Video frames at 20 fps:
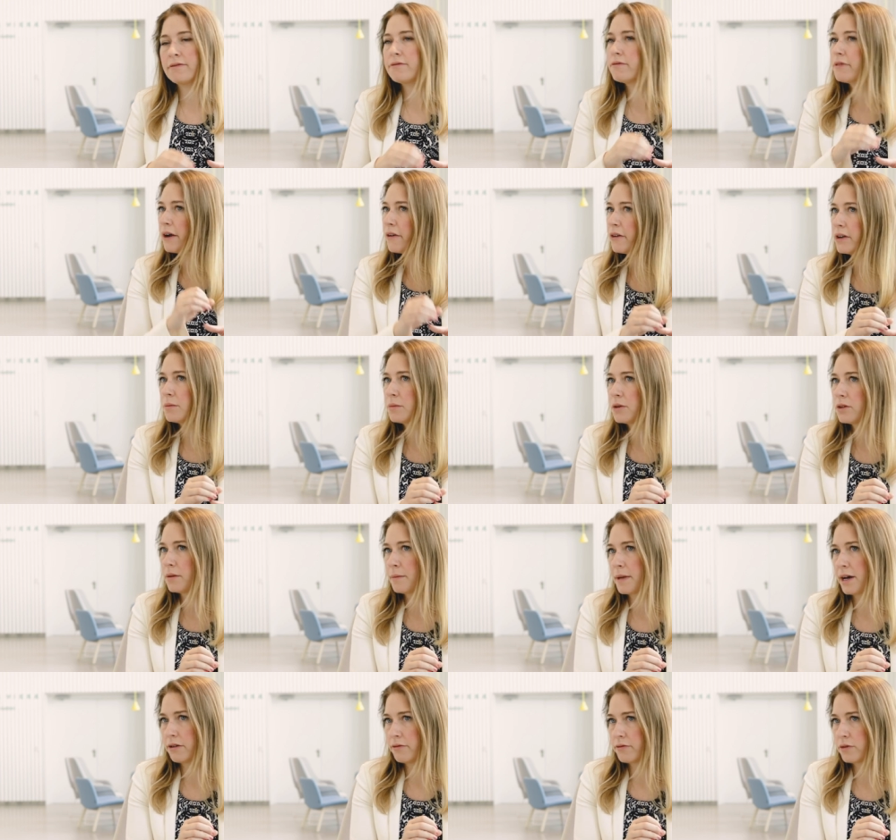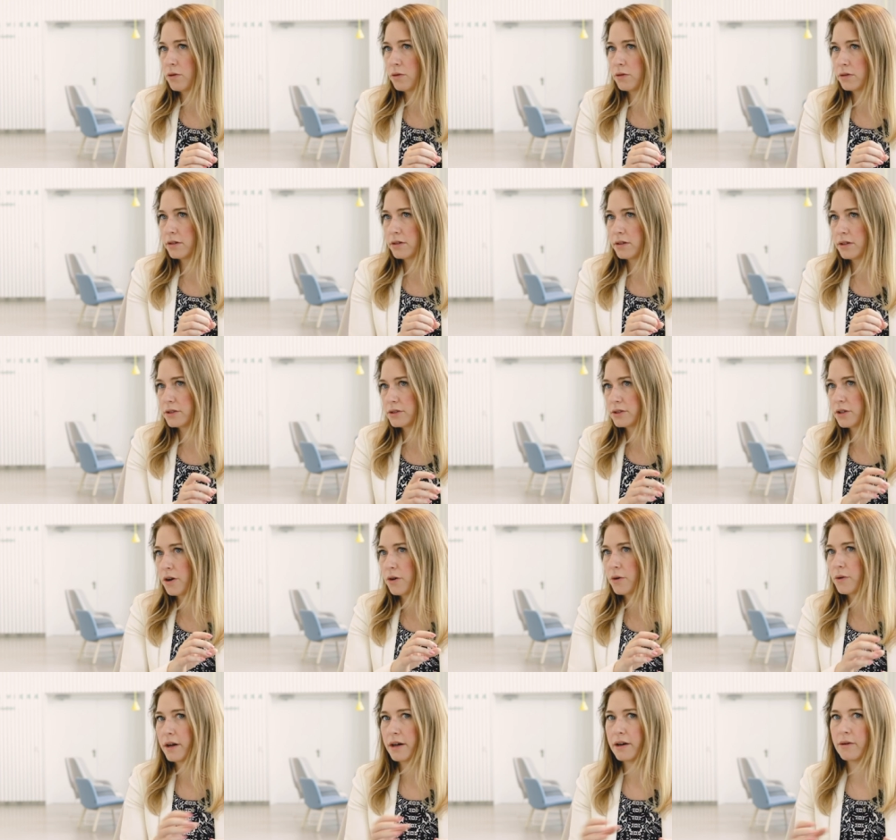a variable amount of gold.
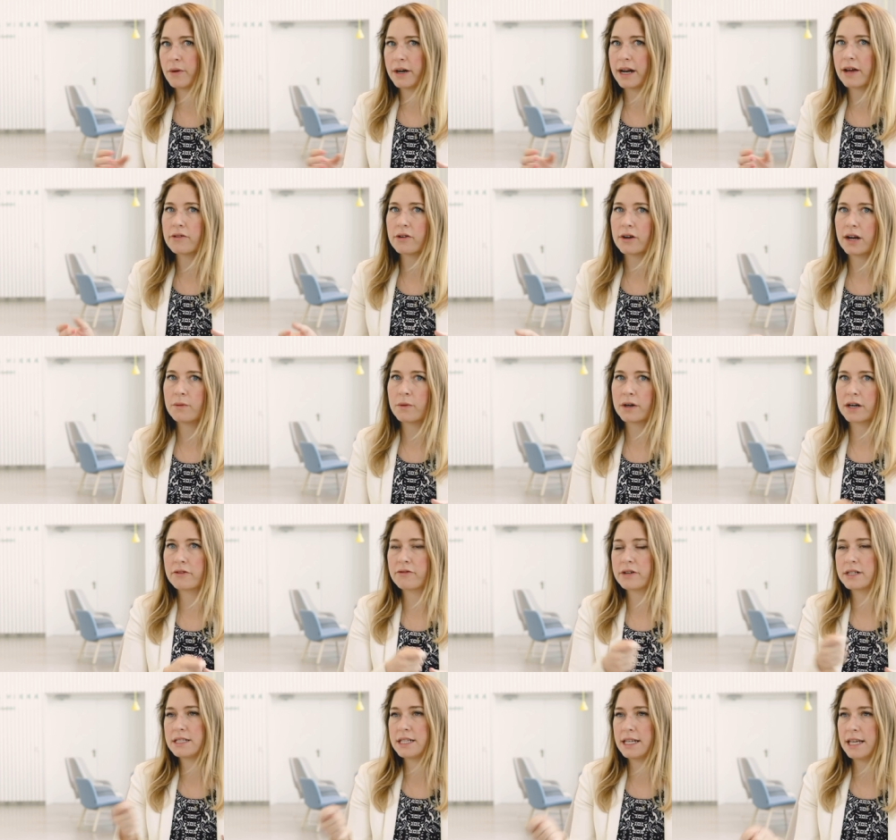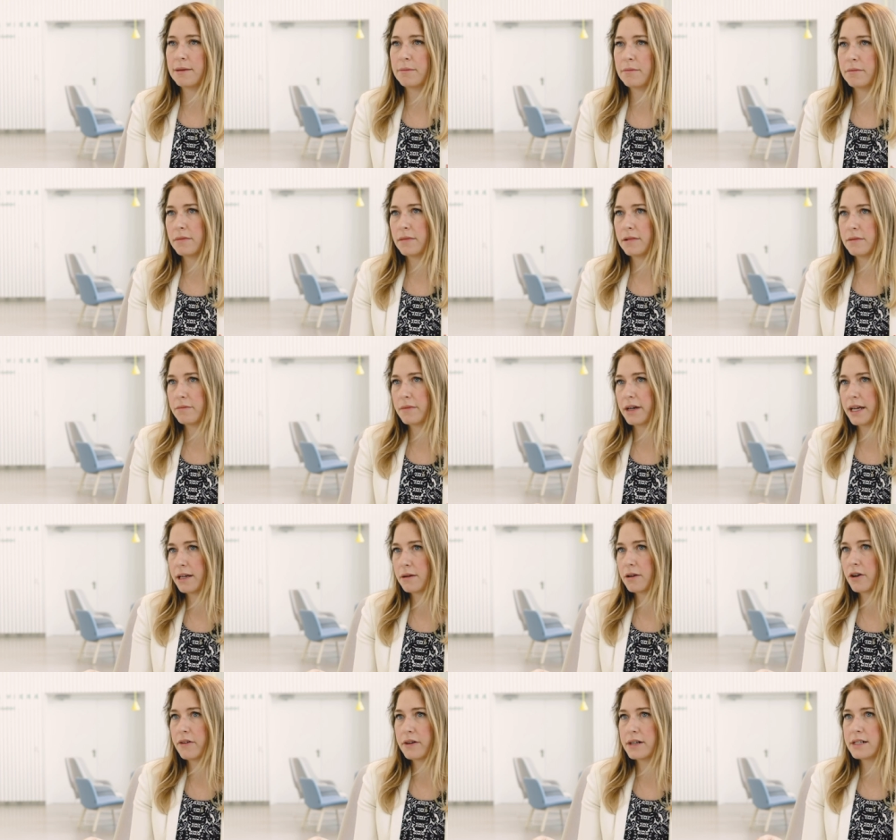So whenever I want to redeem my
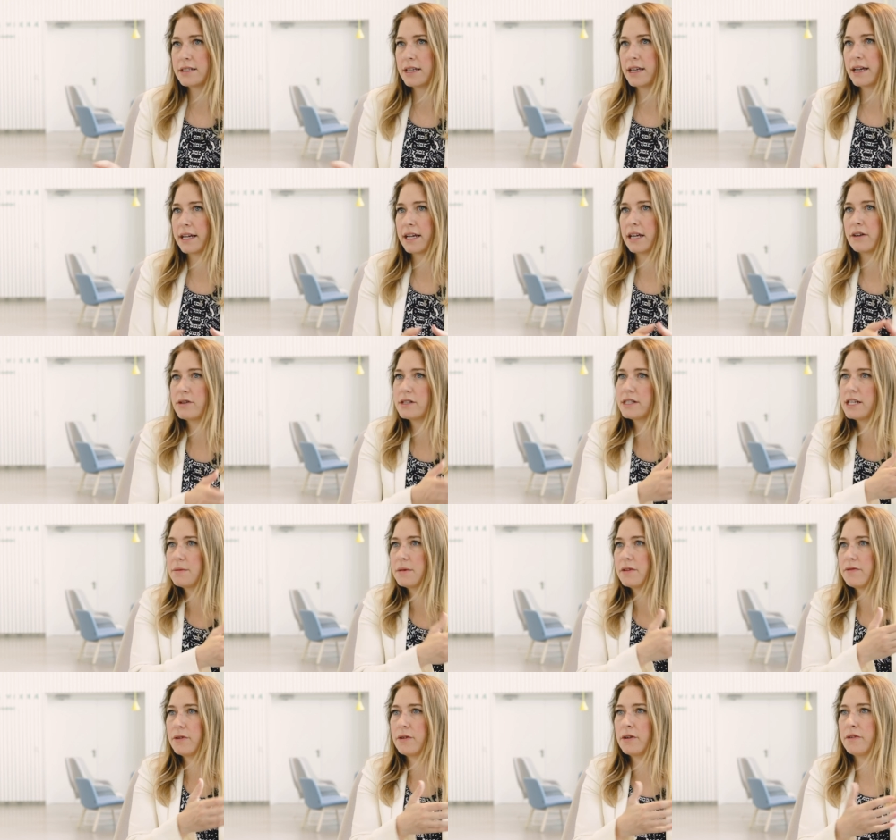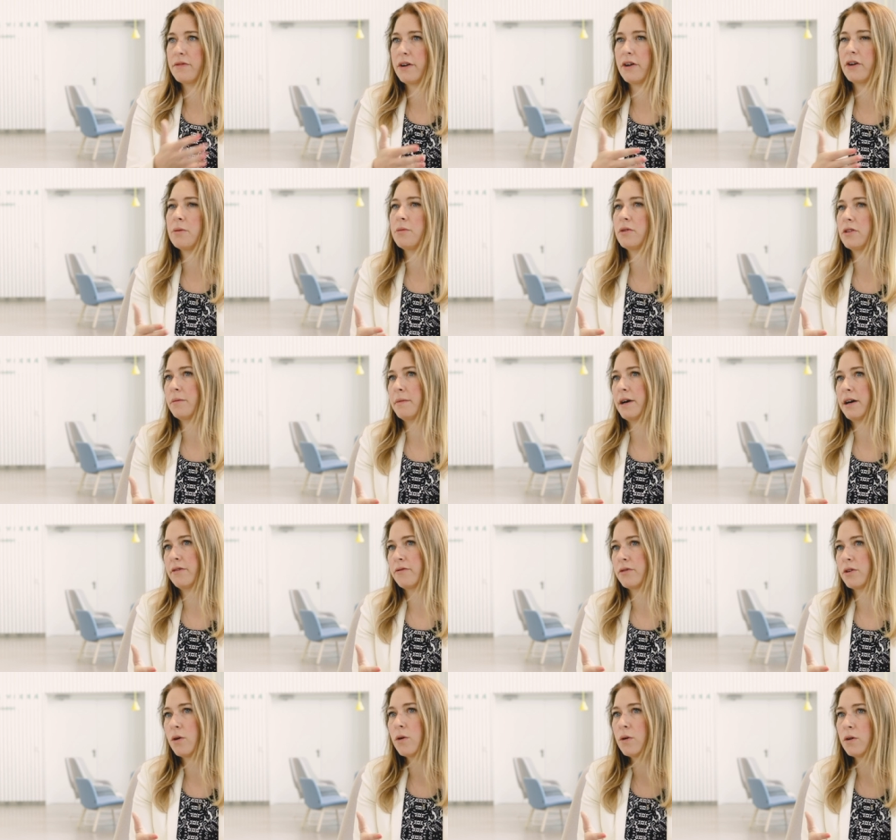currency, I can redeem it for a variable amount
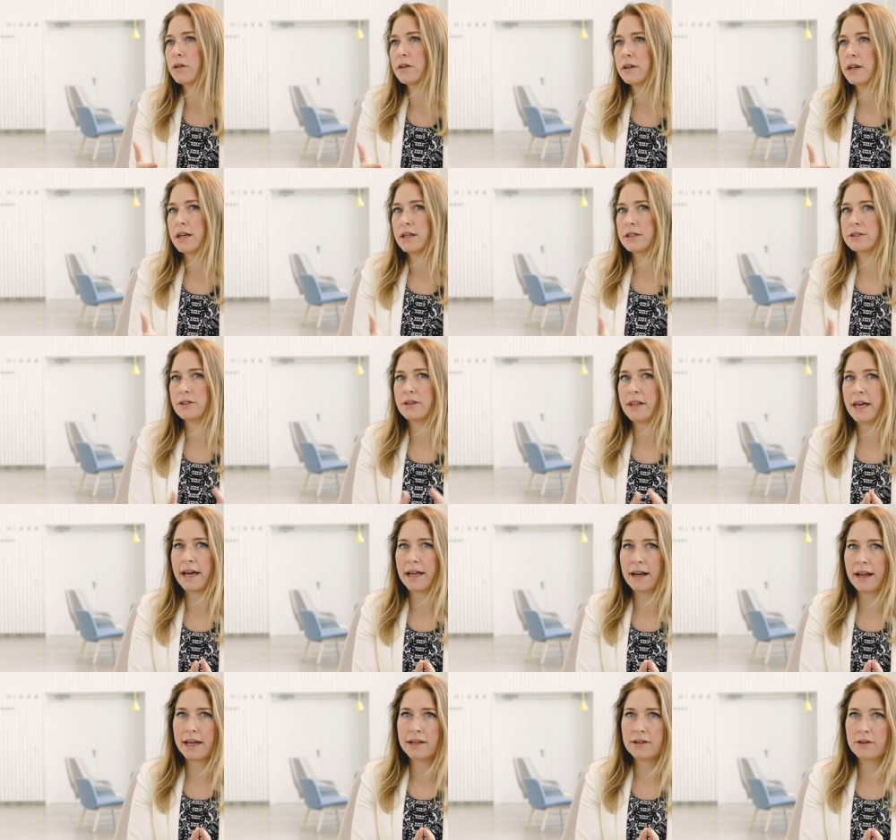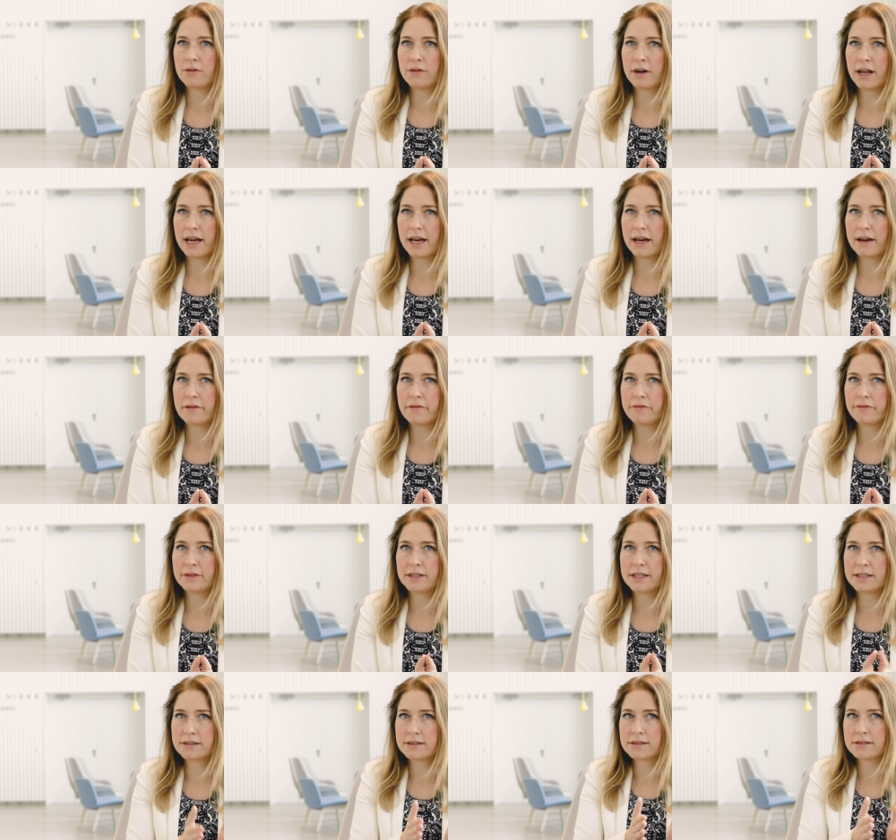of gold so that I don't have
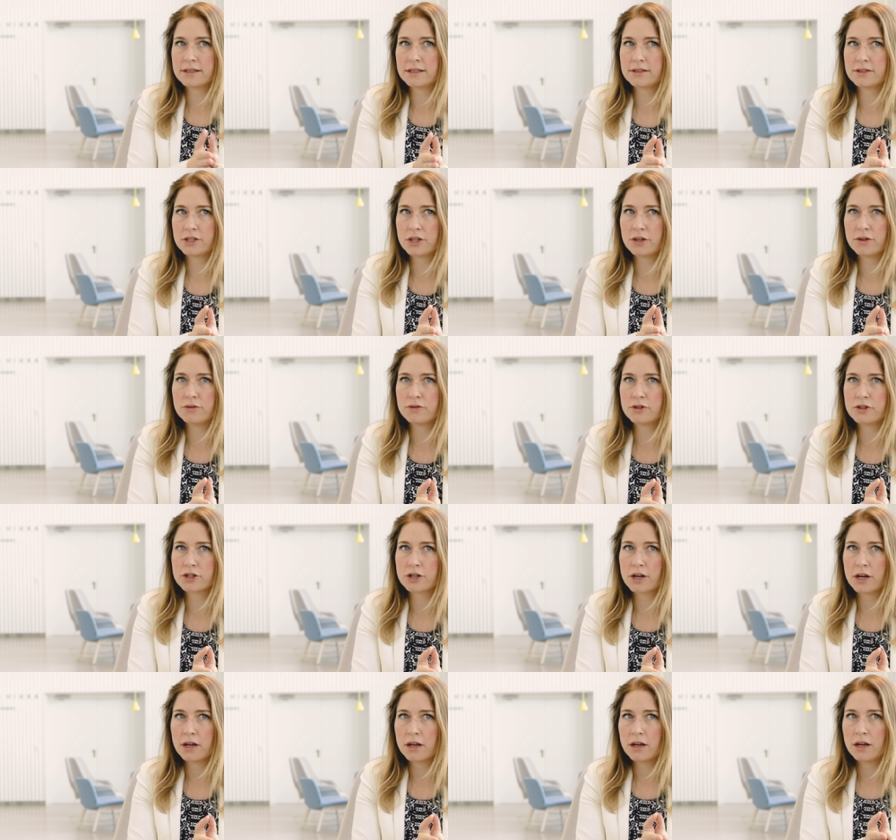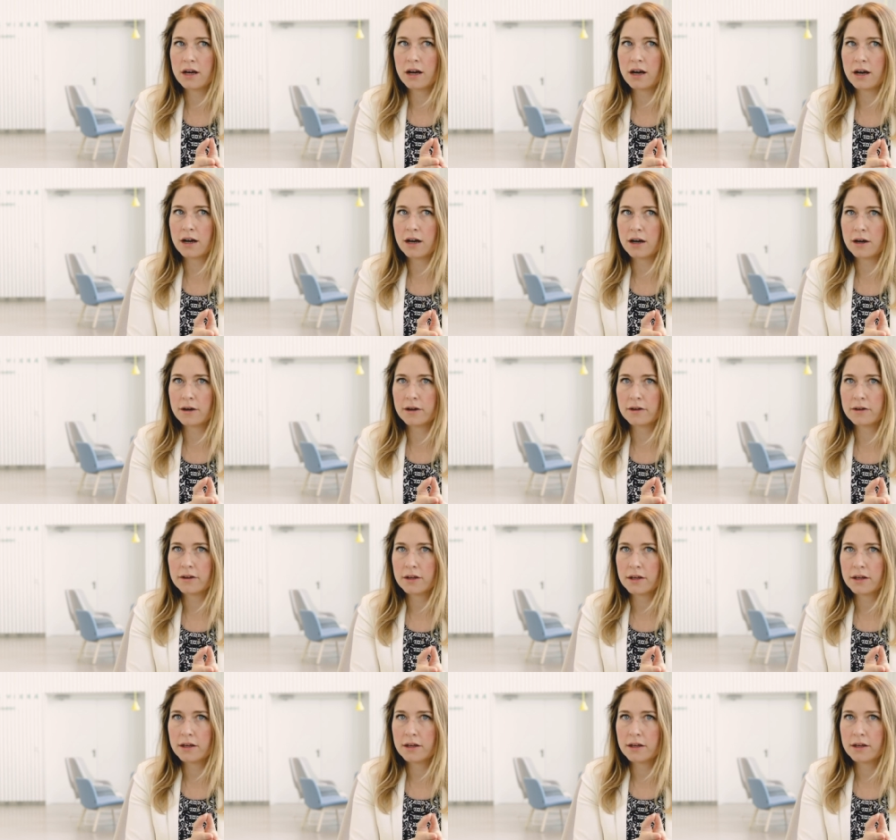this, this huge uh,